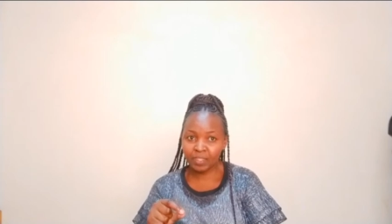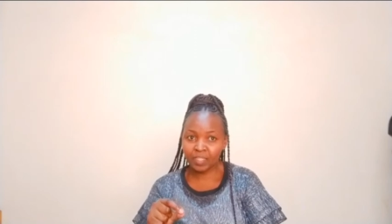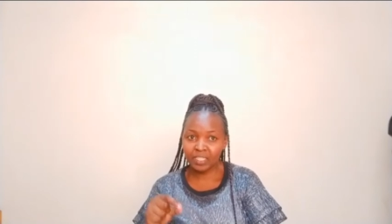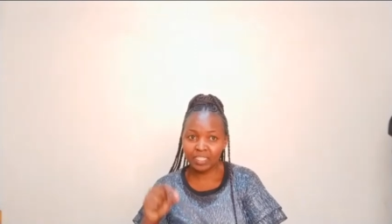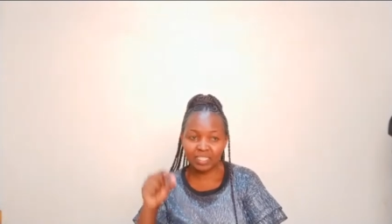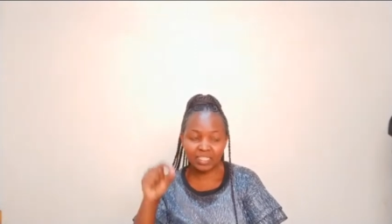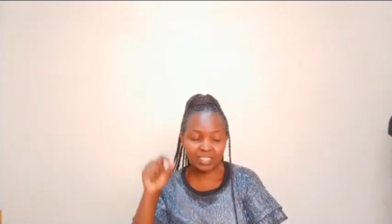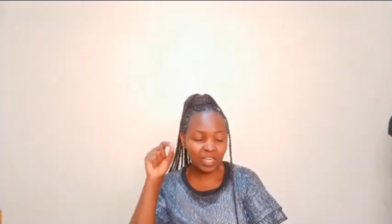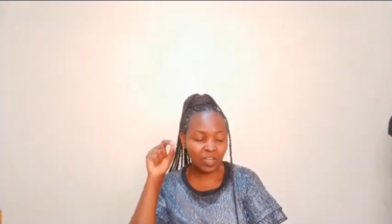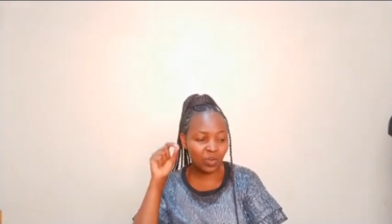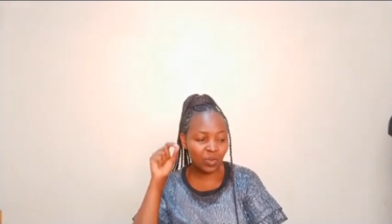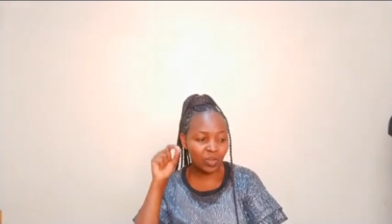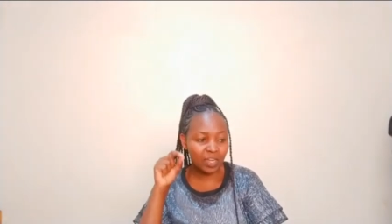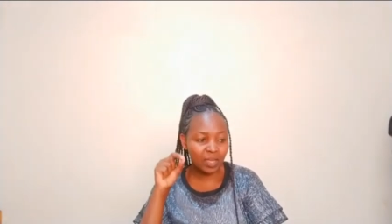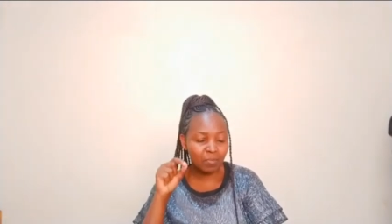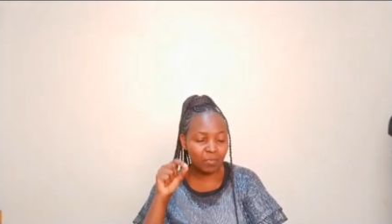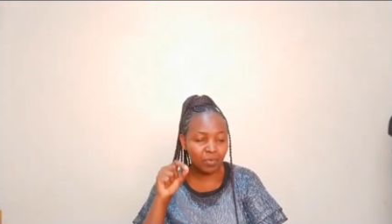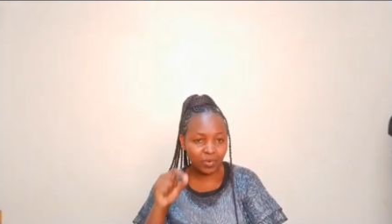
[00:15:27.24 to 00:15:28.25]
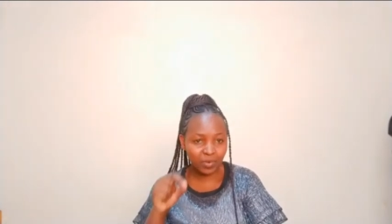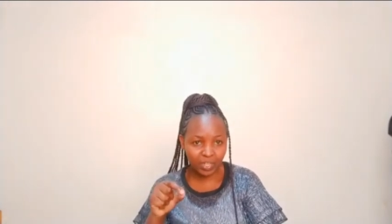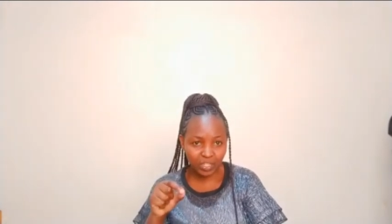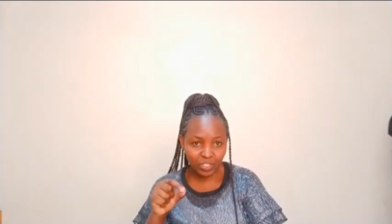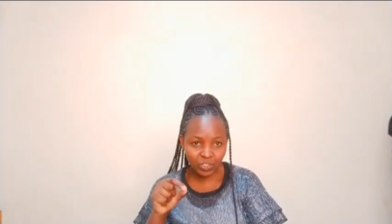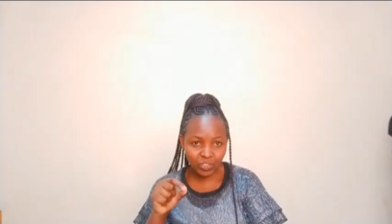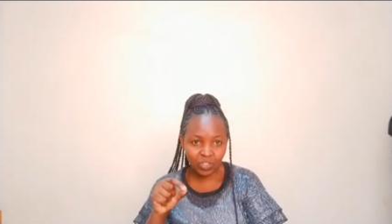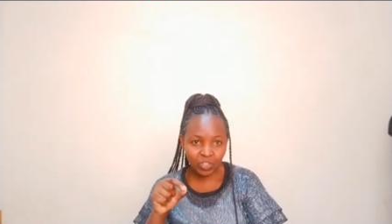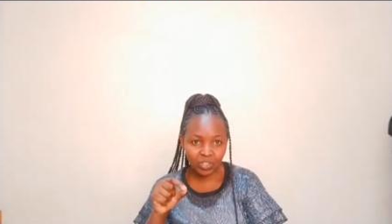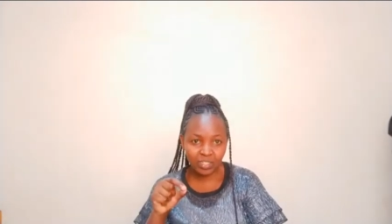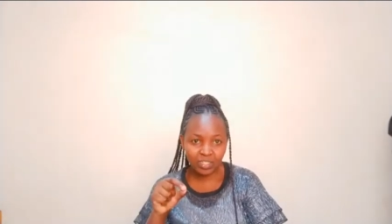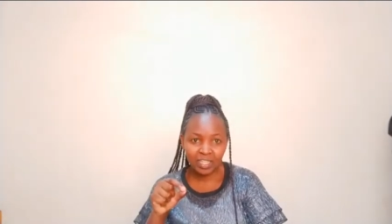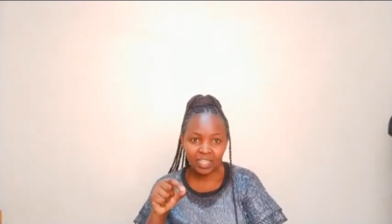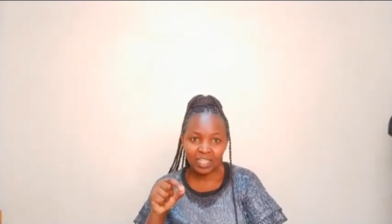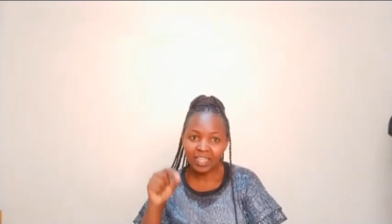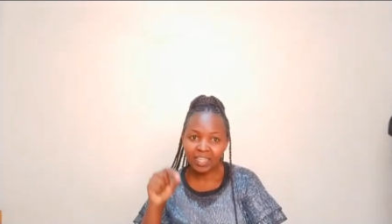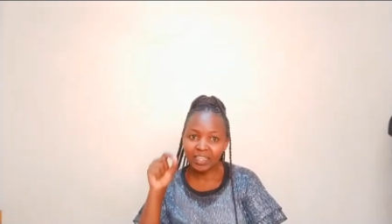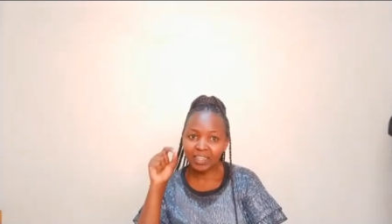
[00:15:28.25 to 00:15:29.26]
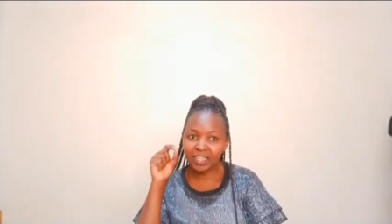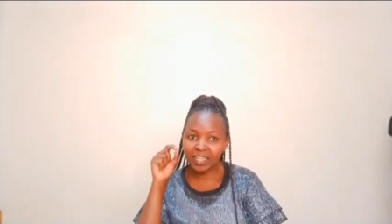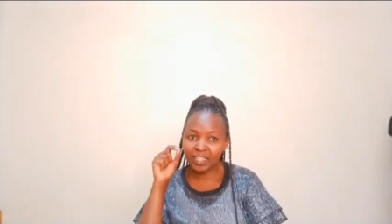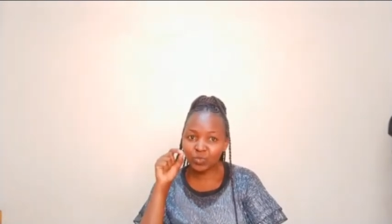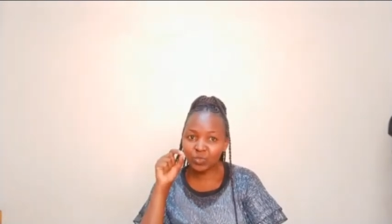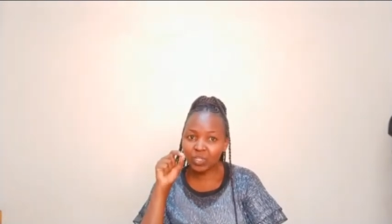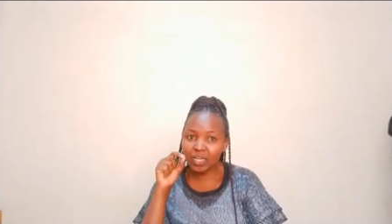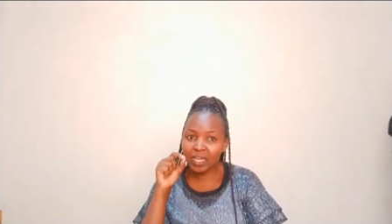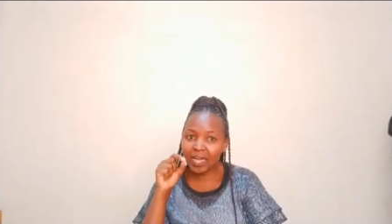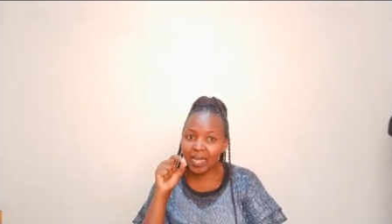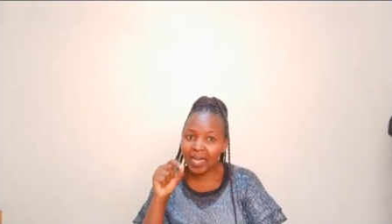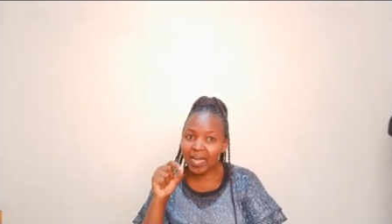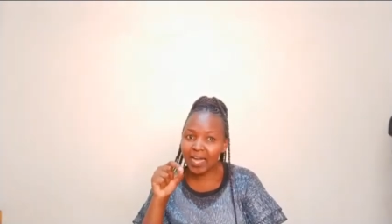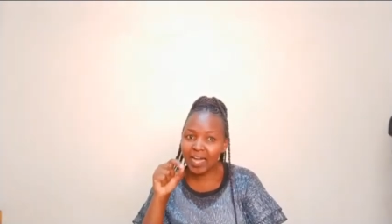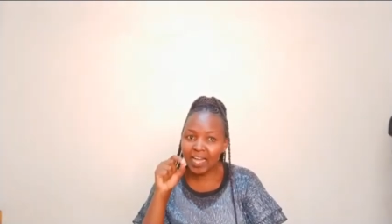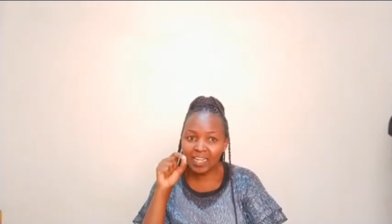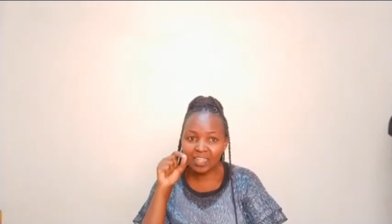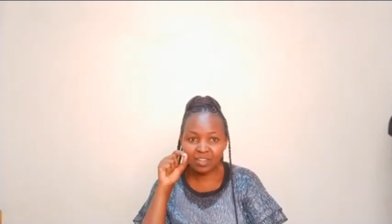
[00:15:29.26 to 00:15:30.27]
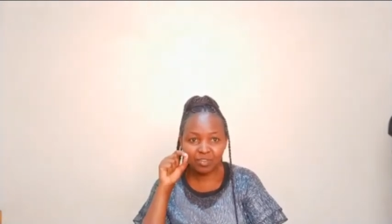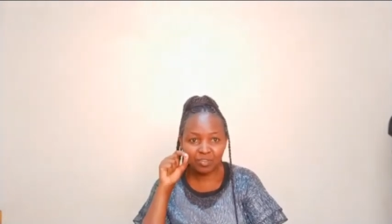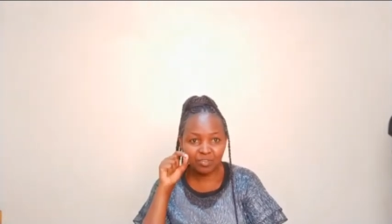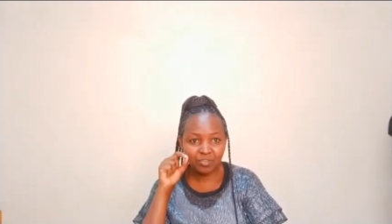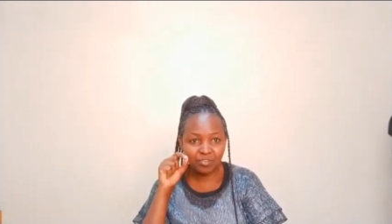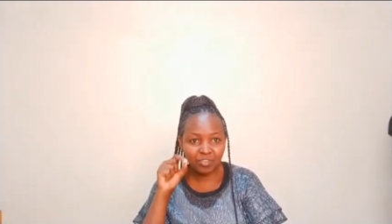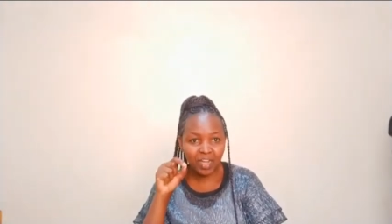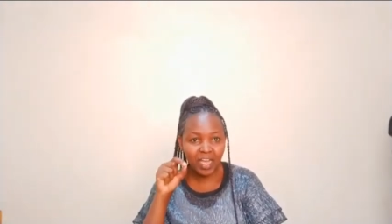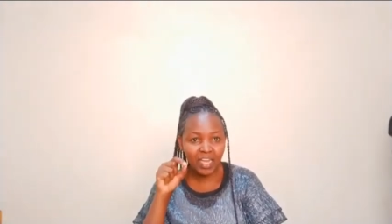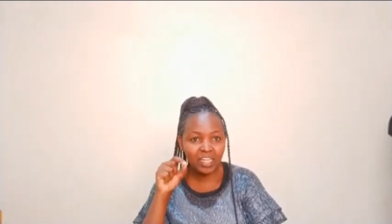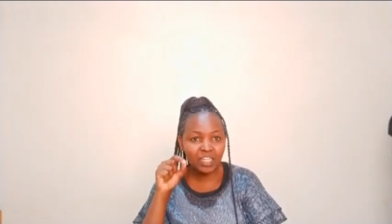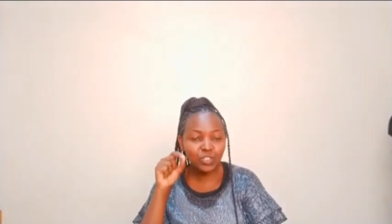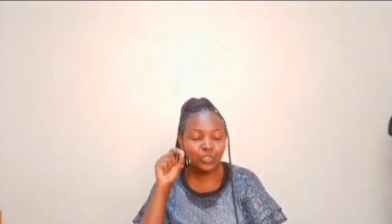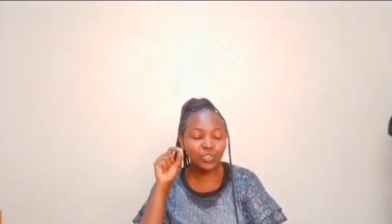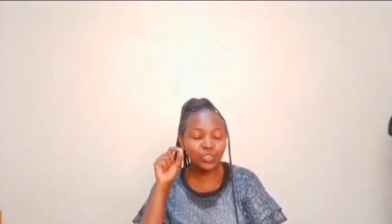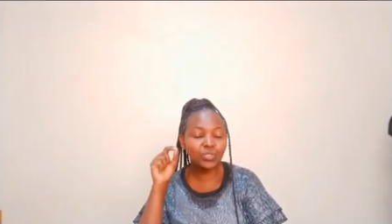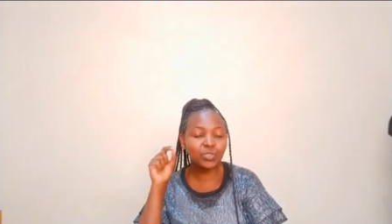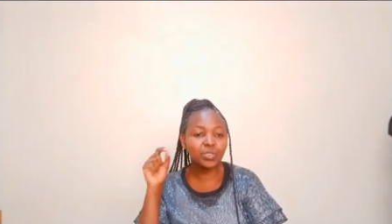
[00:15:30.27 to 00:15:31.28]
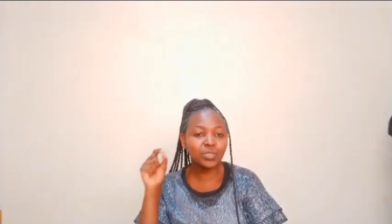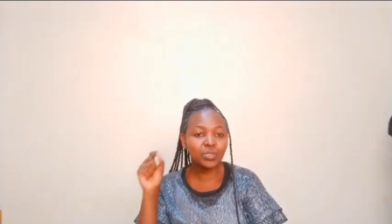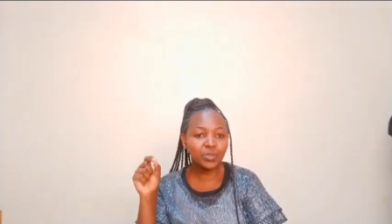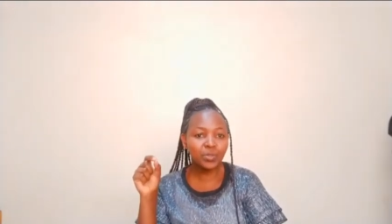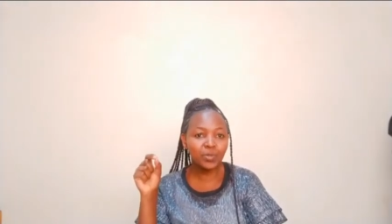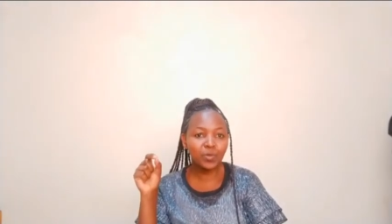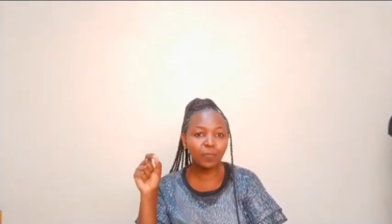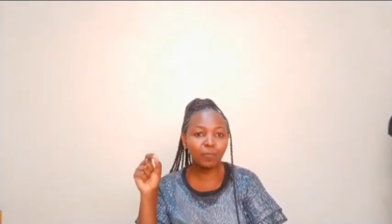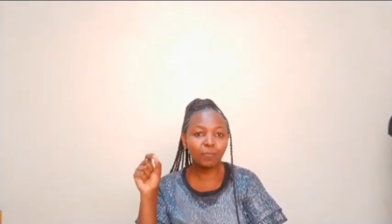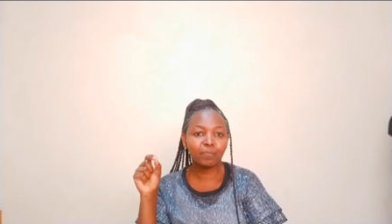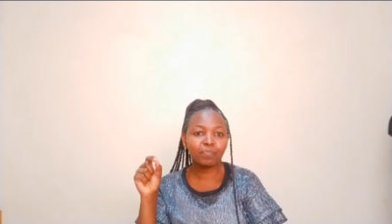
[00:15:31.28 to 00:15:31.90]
it's a collaboration that will add value to you